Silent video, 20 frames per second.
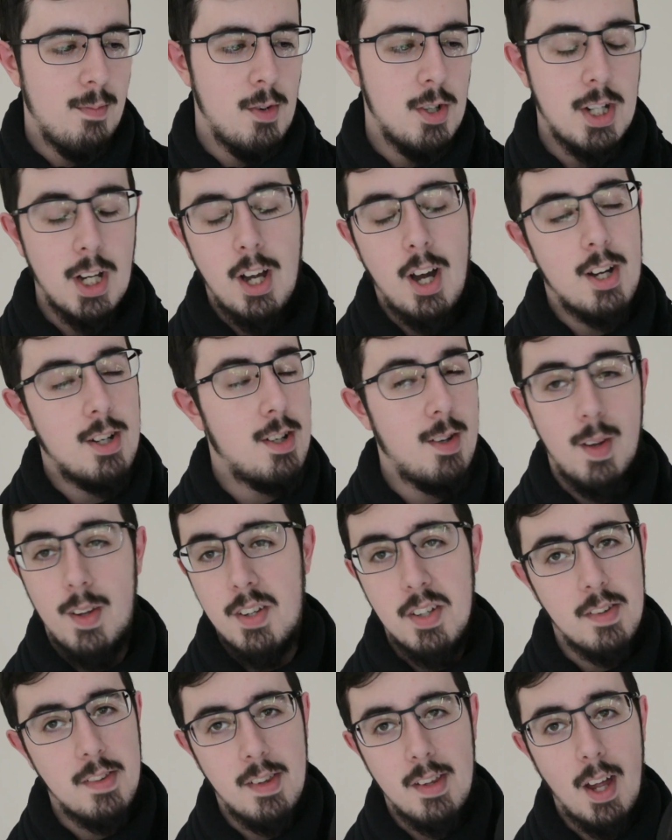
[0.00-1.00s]
which I got
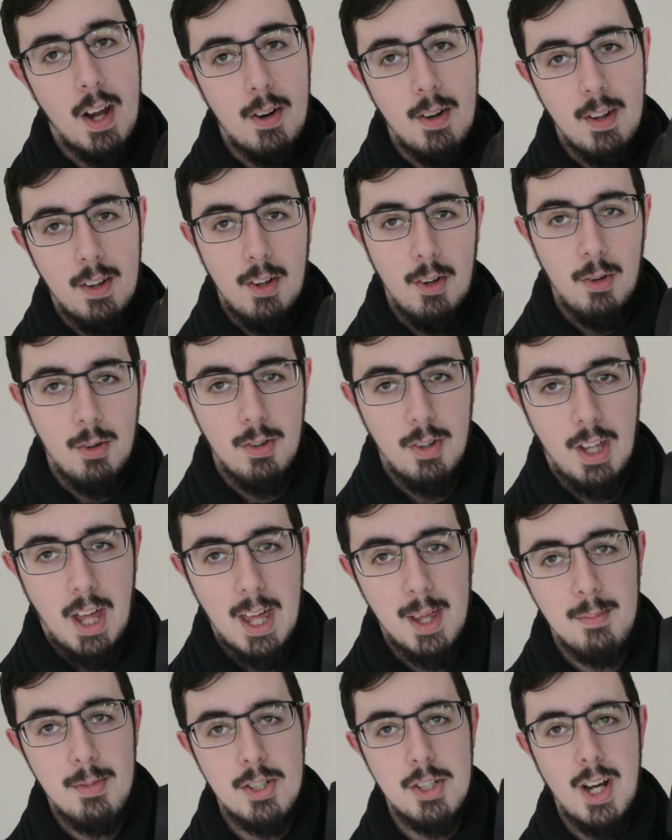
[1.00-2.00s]
just down a little
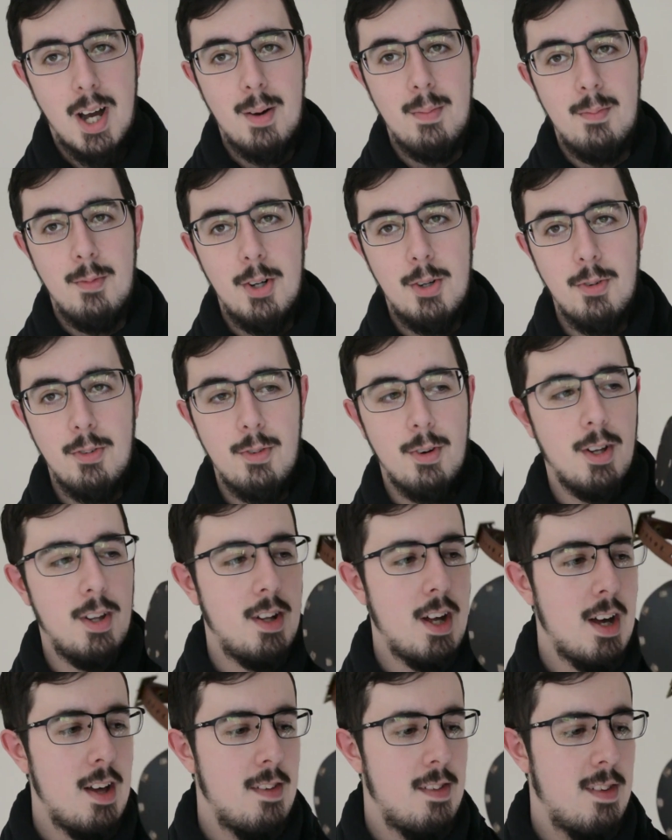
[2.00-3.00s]
game shop, which was
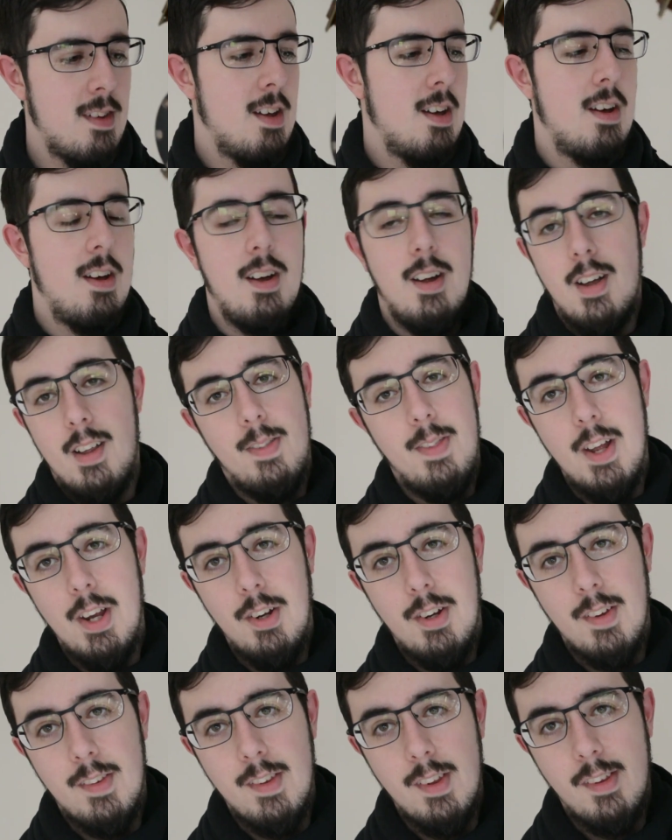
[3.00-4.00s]
really nice. Then
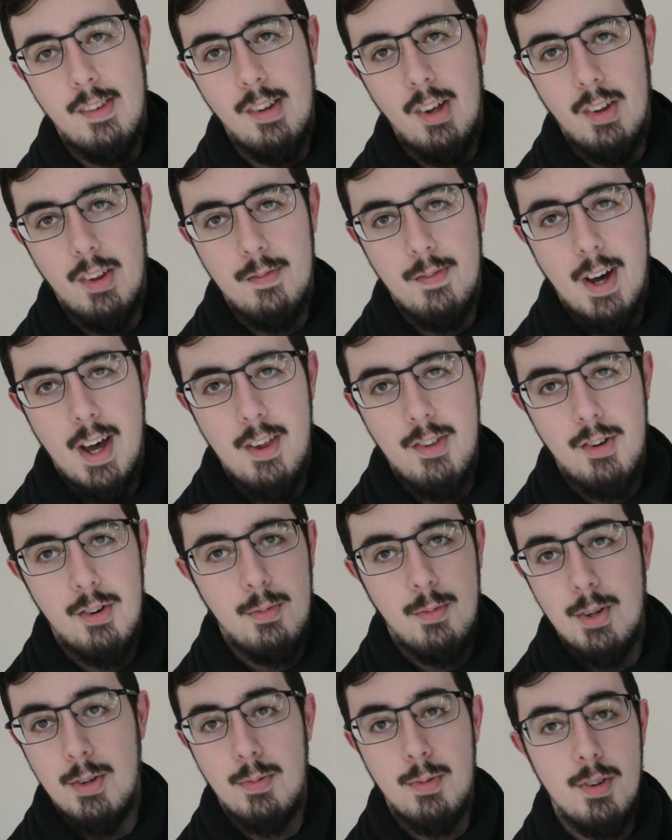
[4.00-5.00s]
you just install the visor,
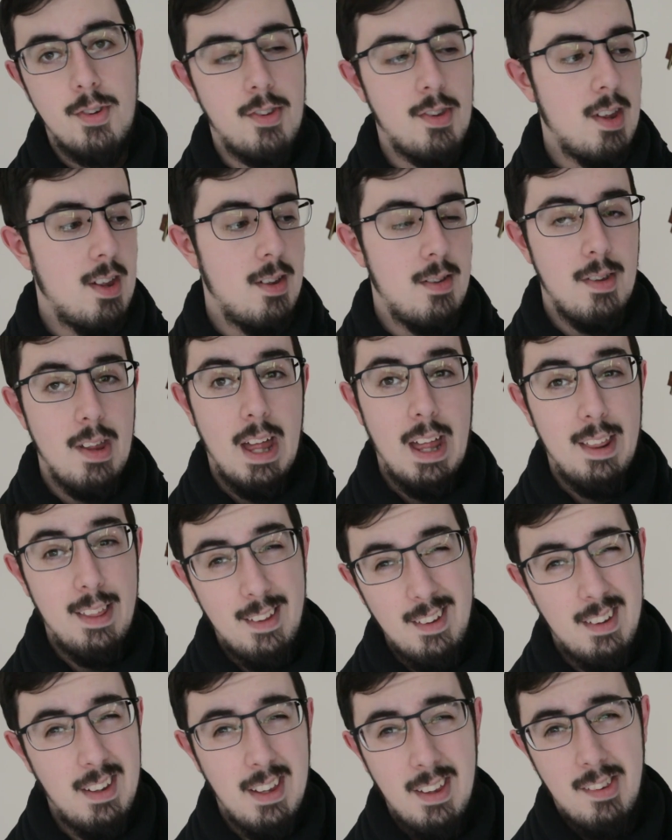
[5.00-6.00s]
which was
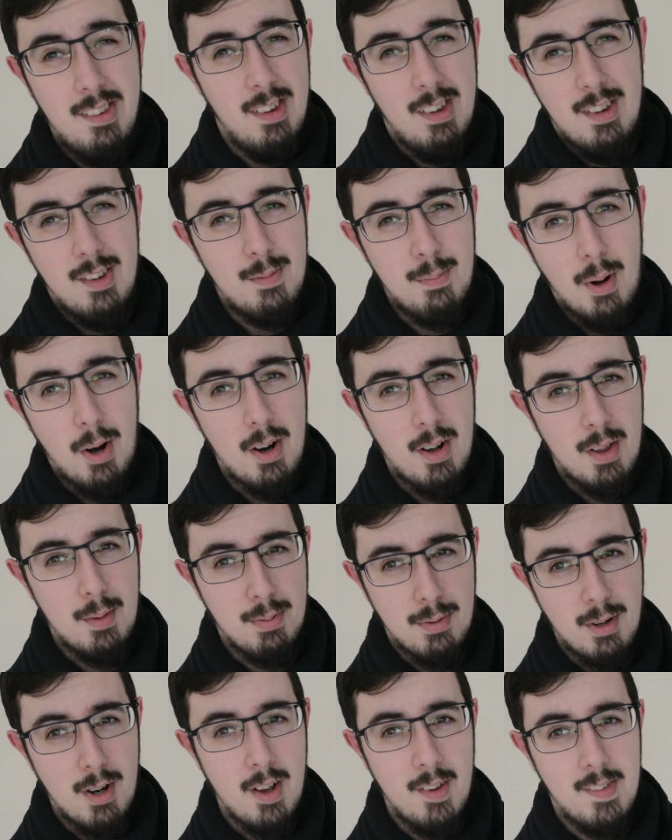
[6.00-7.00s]
the easiest part of the
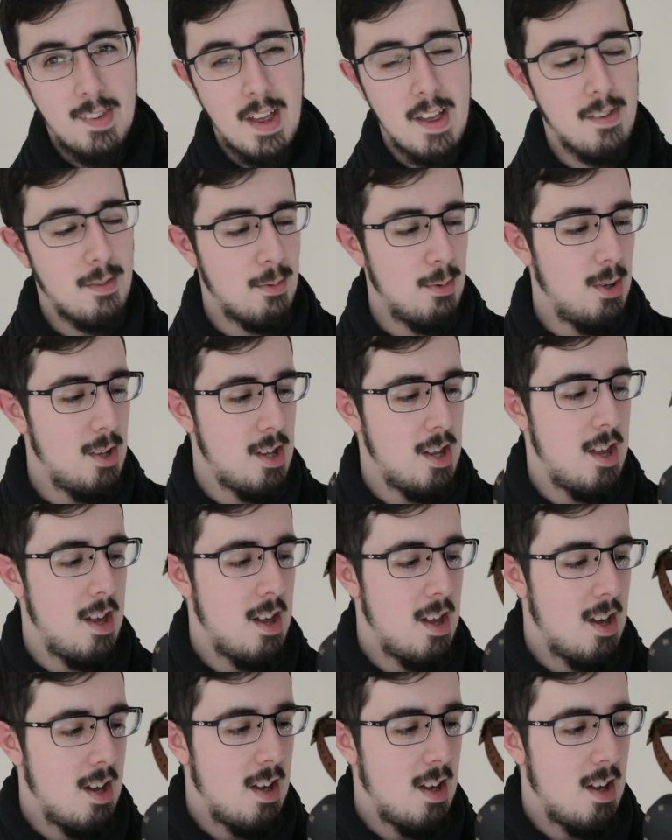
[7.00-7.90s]
process, really.